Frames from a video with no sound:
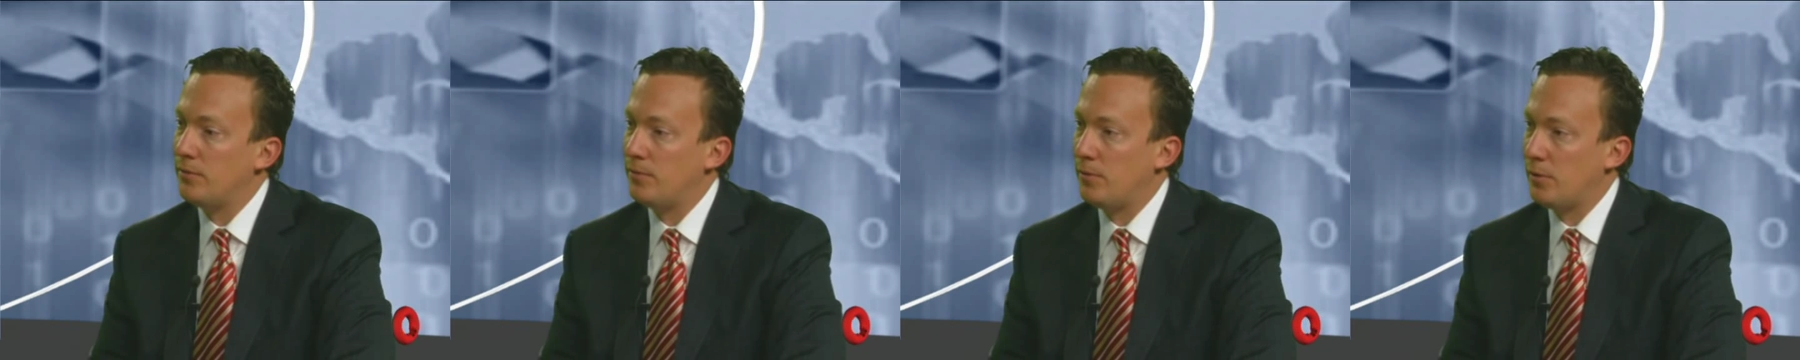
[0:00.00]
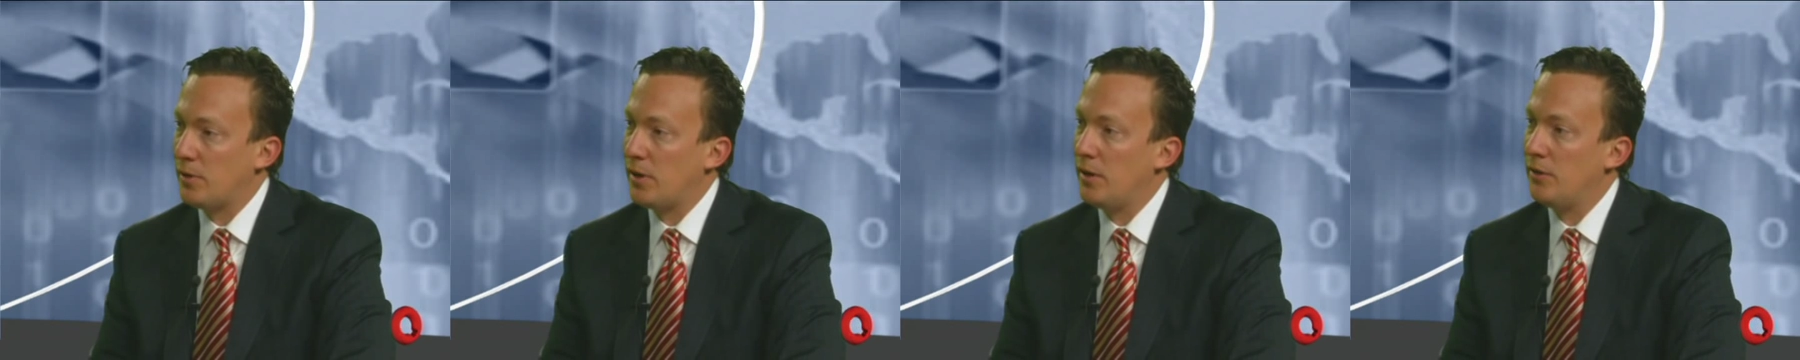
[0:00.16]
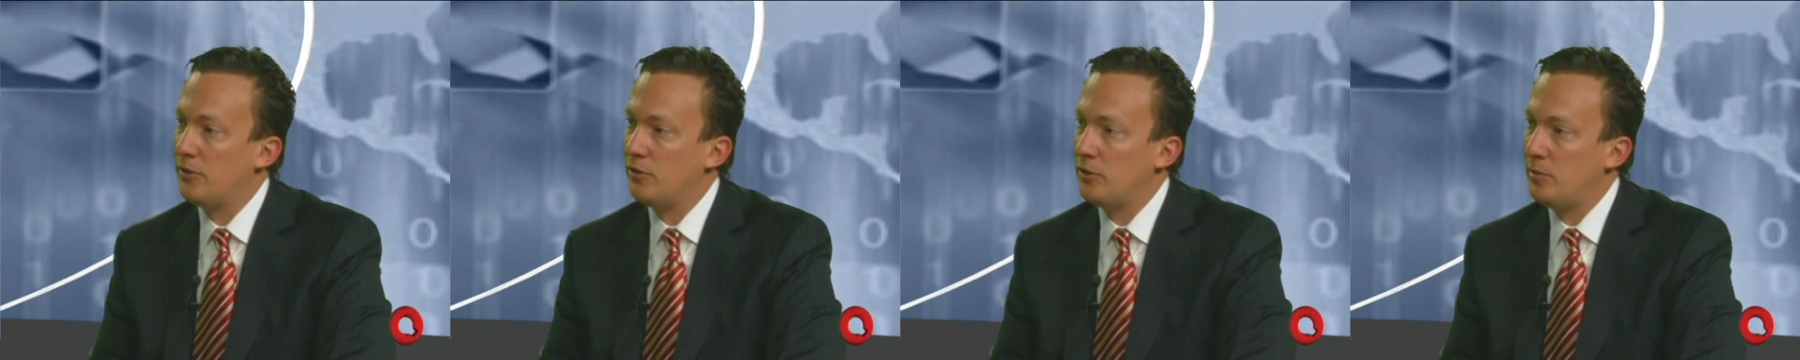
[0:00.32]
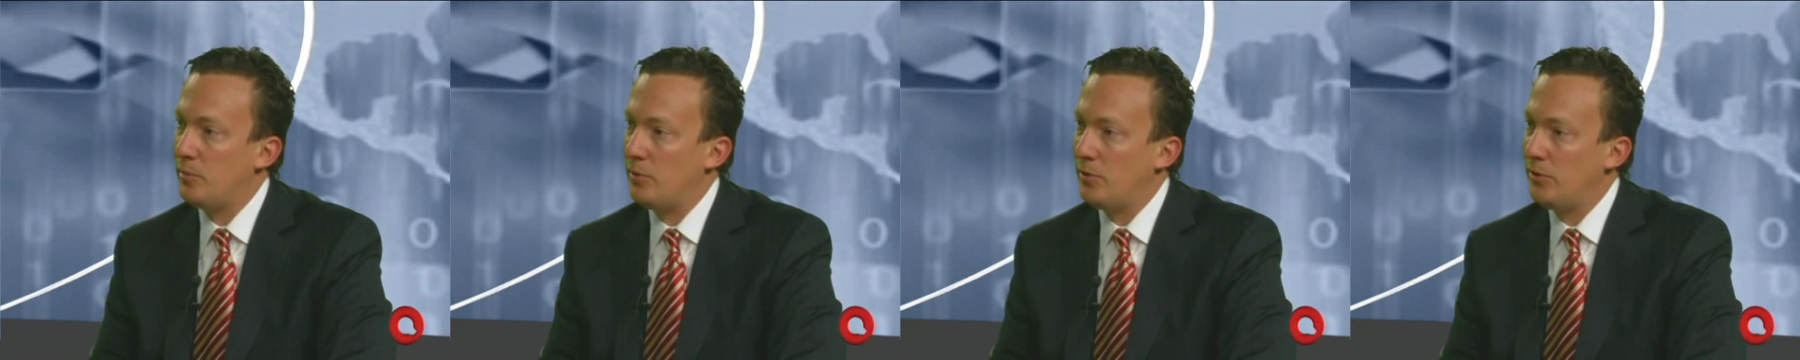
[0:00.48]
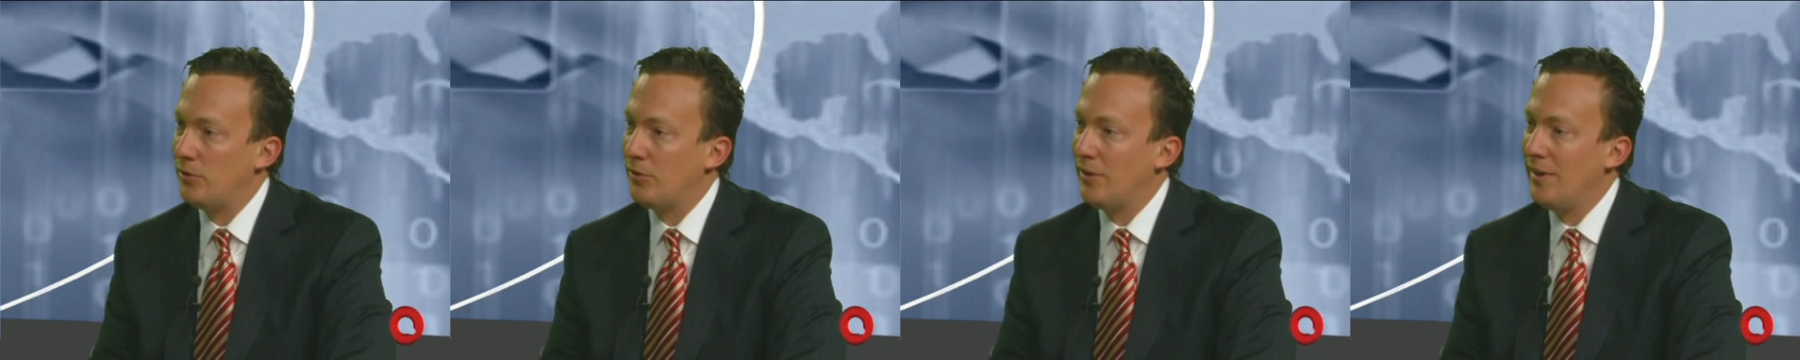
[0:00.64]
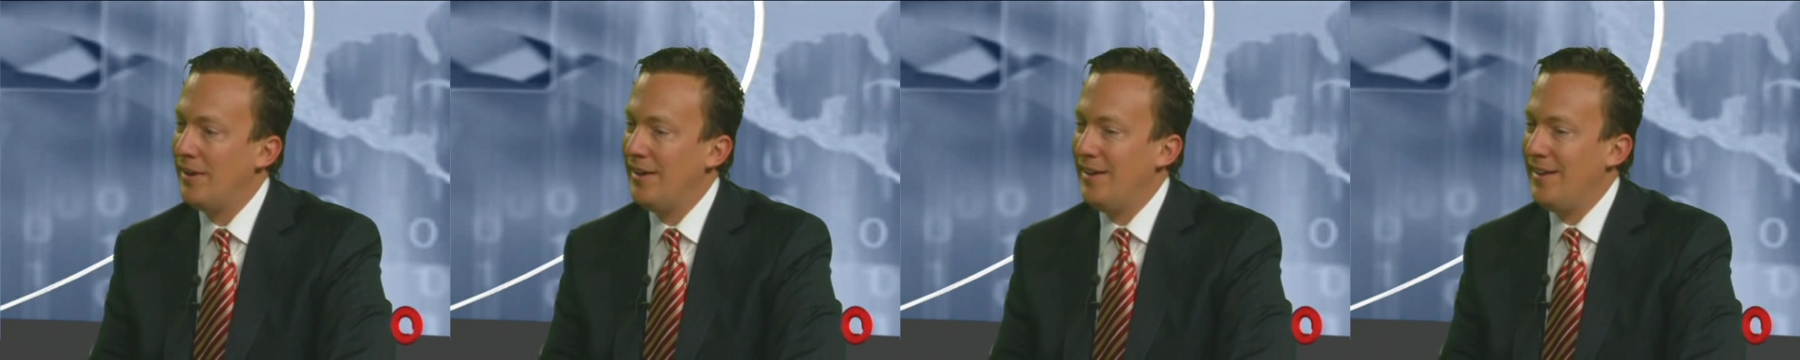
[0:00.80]
for
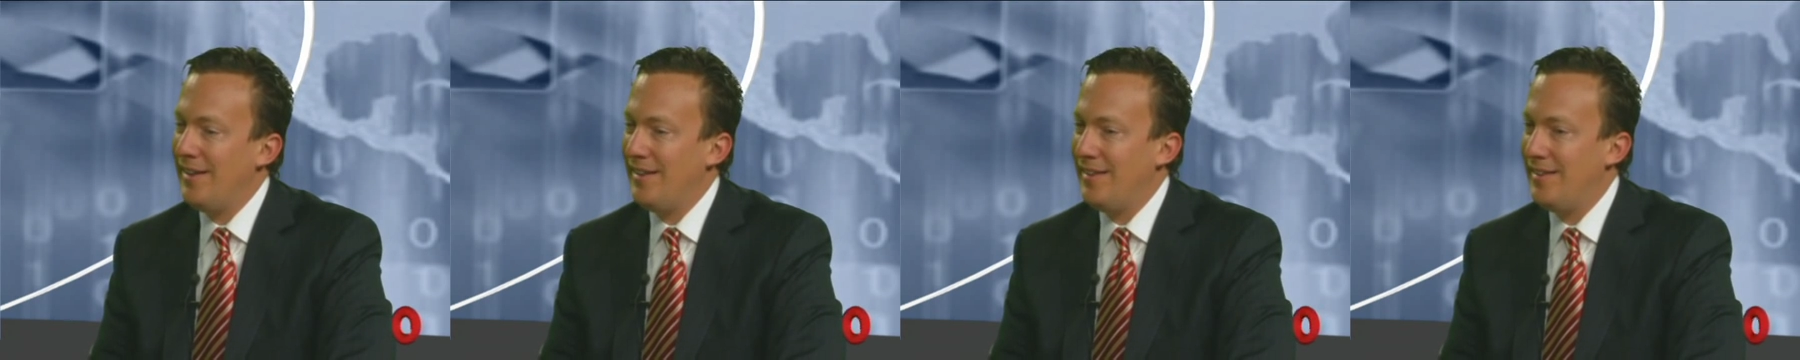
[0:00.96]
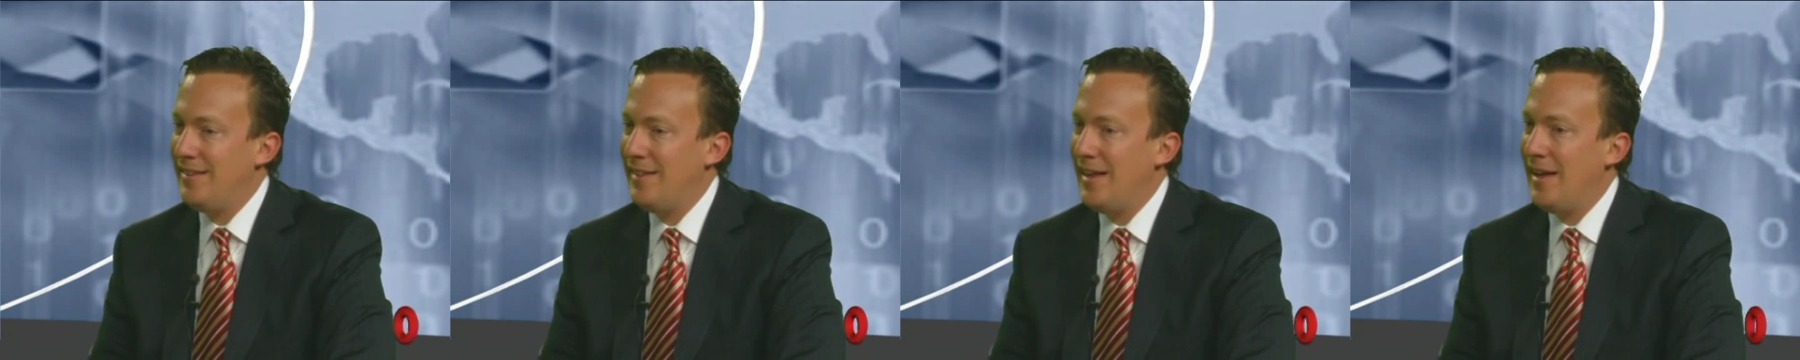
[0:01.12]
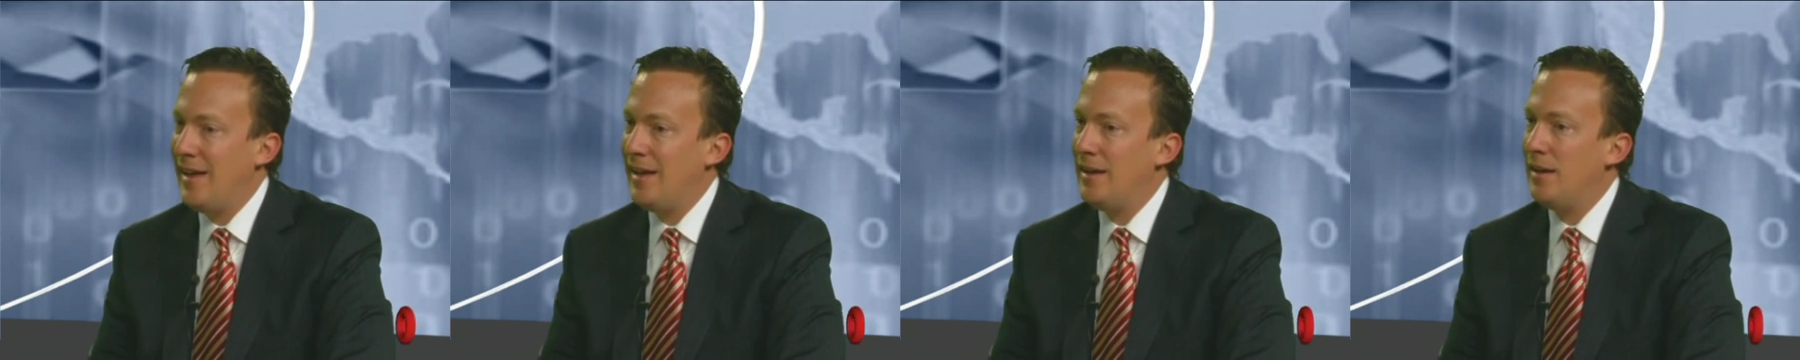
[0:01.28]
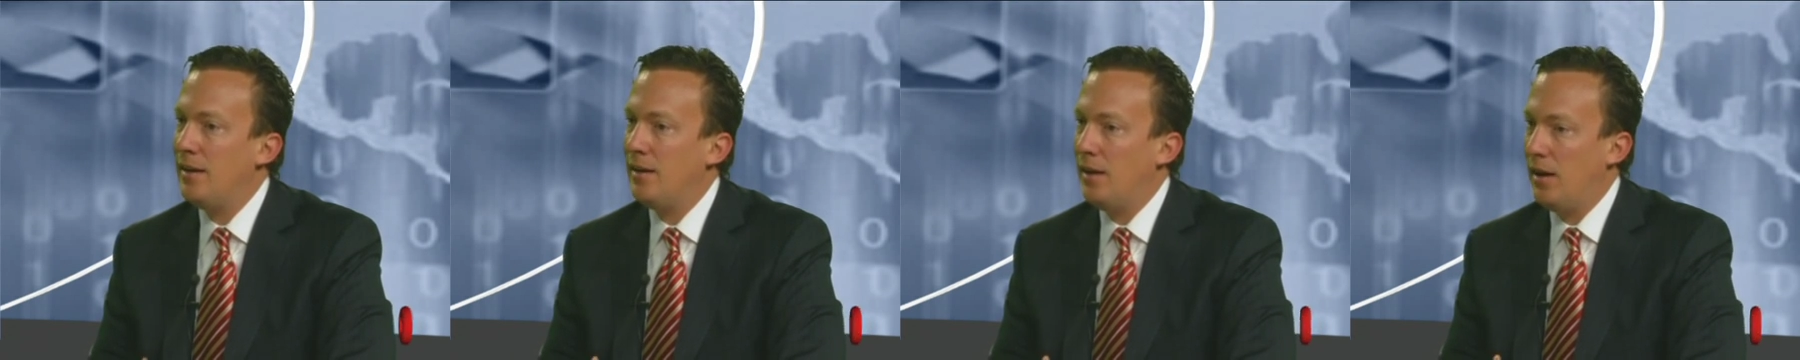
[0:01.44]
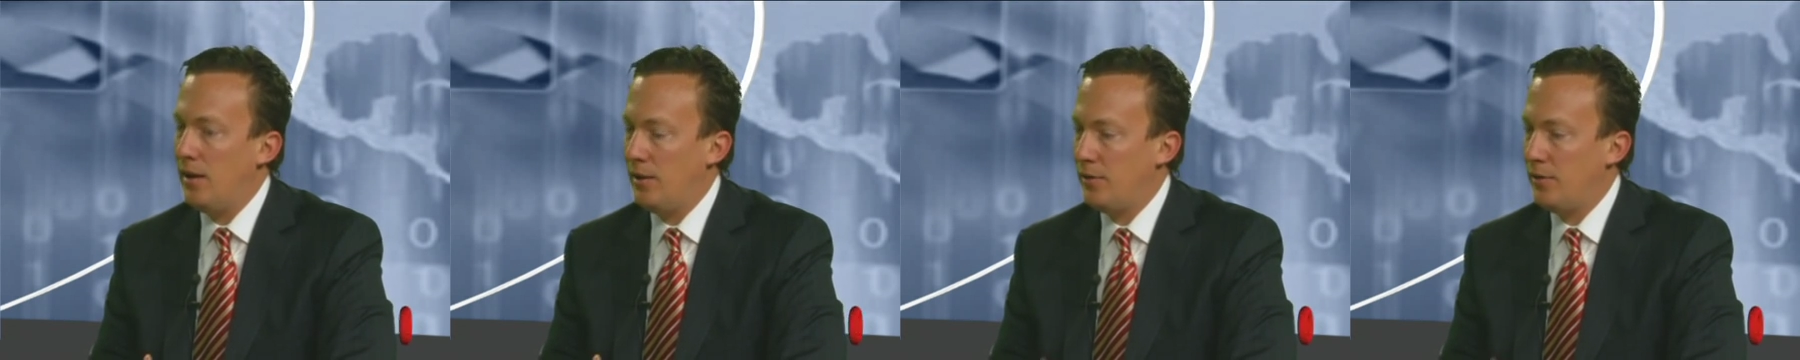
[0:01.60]
customers than